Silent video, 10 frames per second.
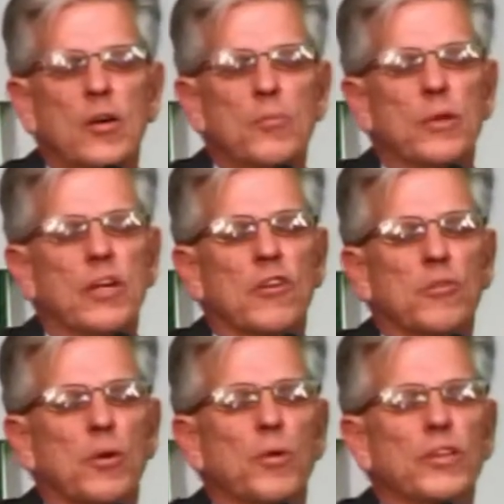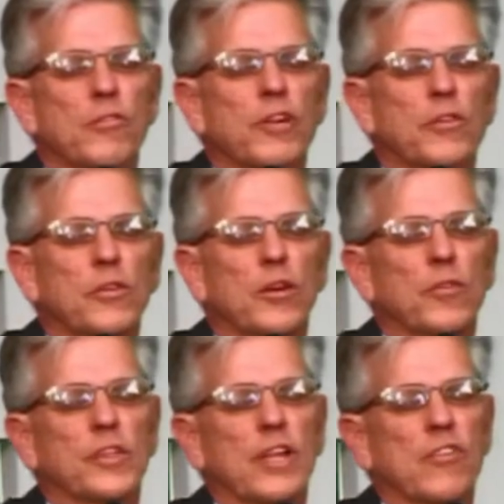because we want the victory
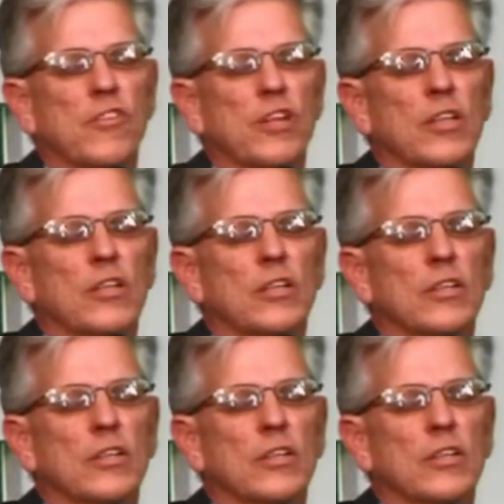over that sin.